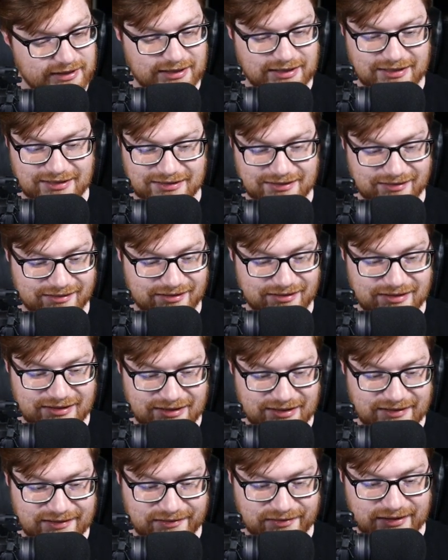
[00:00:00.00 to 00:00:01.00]
And
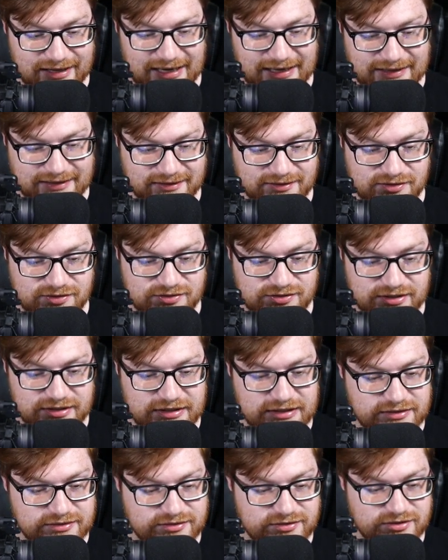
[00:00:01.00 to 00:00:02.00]
that is
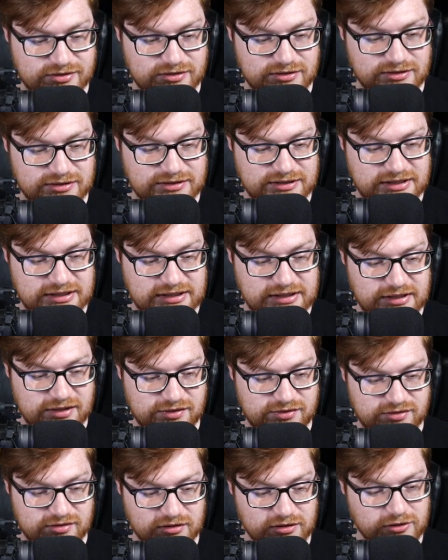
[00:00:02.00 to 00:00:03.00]
it. Key
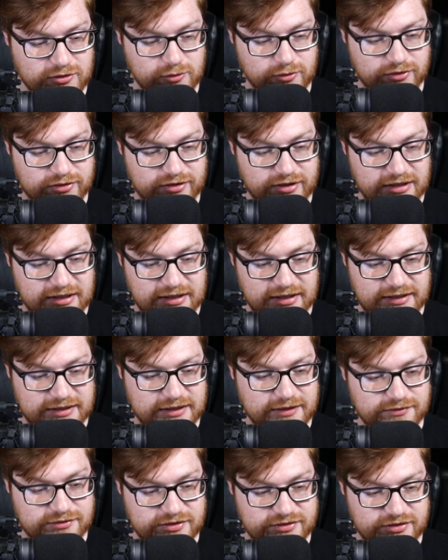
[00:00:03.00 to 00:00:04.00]
Sleuth
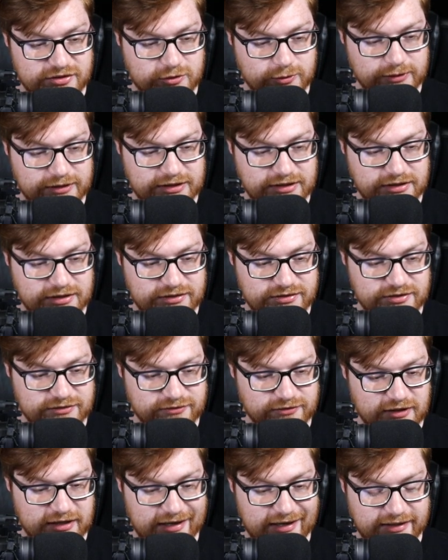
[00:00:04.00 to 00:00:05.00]
gives us a quick and easy
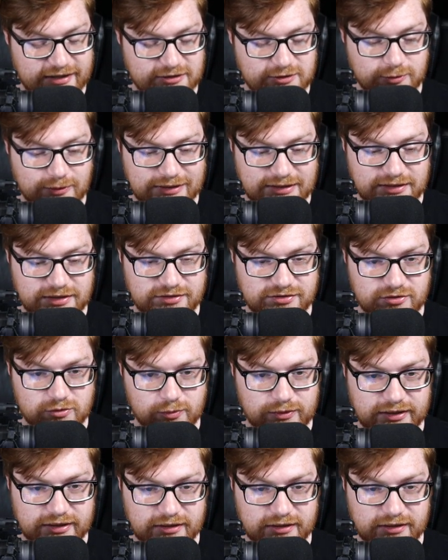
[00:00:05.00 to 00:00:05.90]
flag, a quick and easy win,